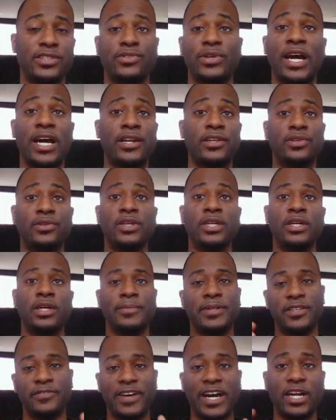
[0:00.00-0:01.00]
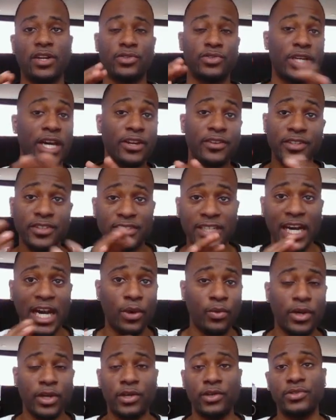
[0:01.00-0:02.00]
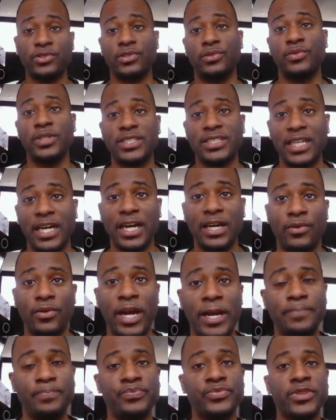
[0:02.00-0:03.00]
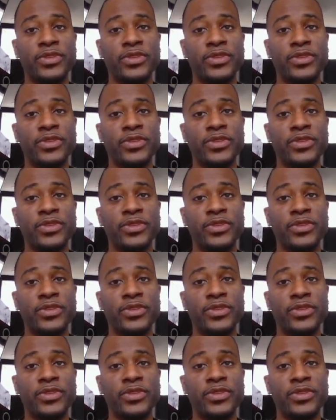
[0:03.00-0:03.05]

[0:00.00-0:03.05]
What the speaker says: So the vinyl, so how do you decide what goes on what side, right?